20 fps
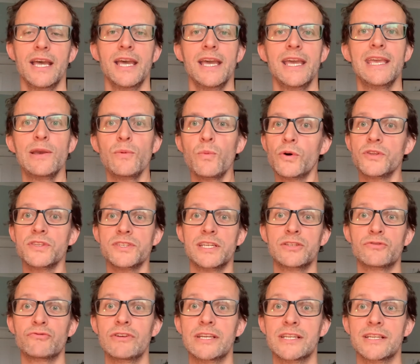He wants
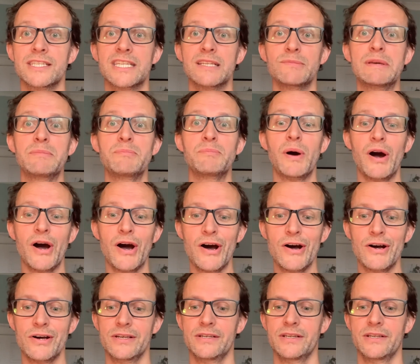his readers to be
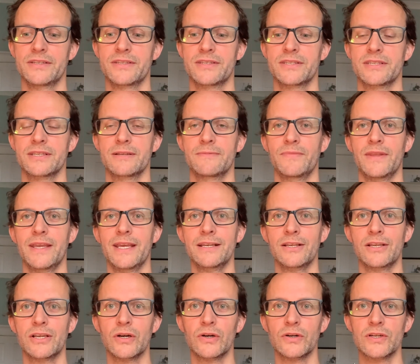partners
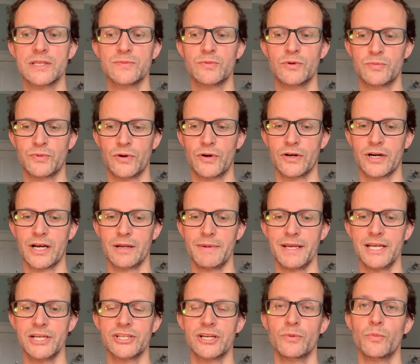in gospel
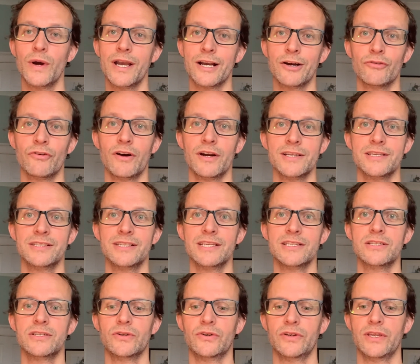proclamation where Christ is
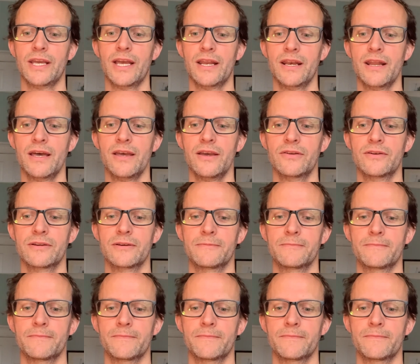not yet known.